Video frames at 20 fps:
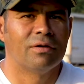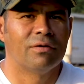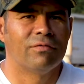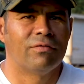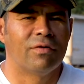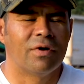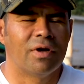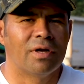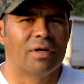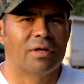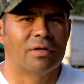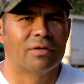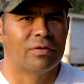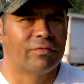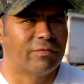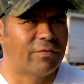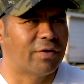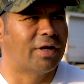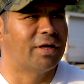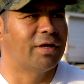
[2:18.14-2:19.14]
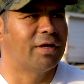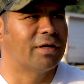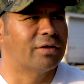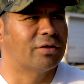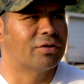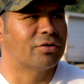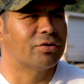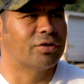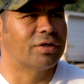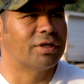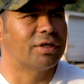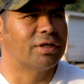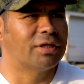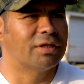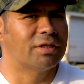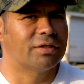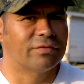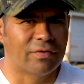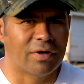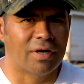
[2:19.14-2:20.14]
finding the
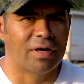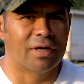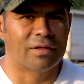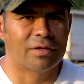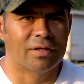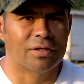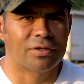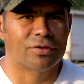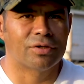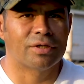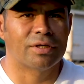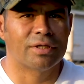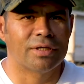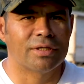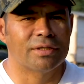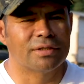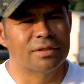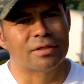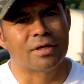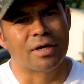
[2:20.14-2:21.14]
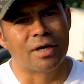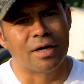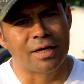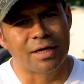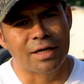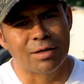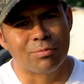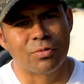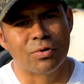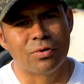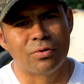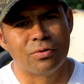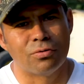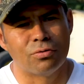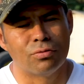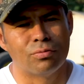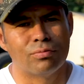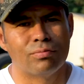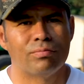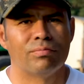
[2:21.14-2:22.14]
trees, falling the trees, and hauling them
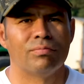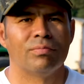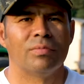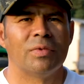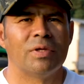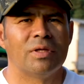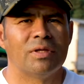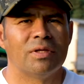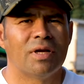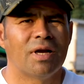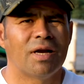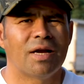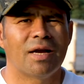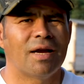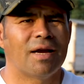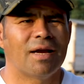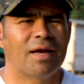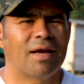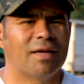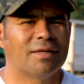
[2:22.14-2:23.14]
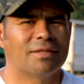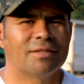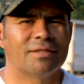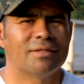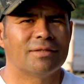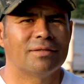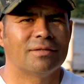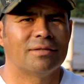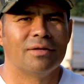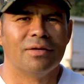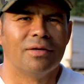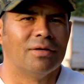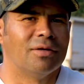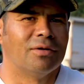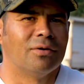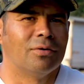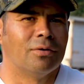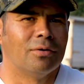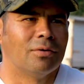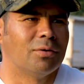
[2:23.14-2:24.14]
home. I can't just
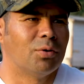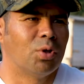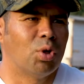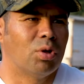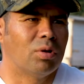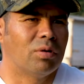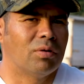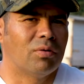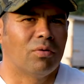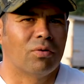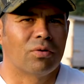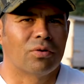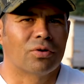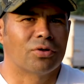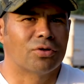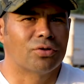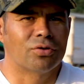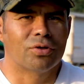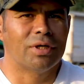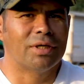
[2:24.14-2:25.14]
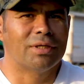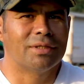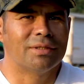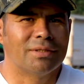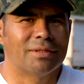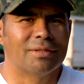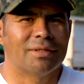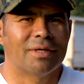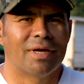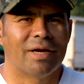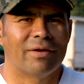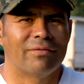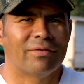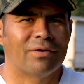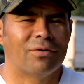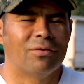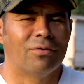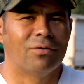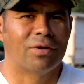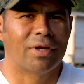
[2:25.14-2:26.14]
order trees. I have to
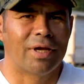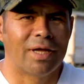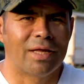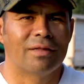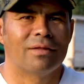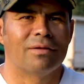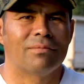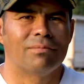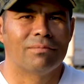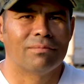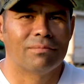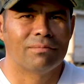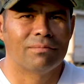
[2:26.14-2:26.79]
go and get them.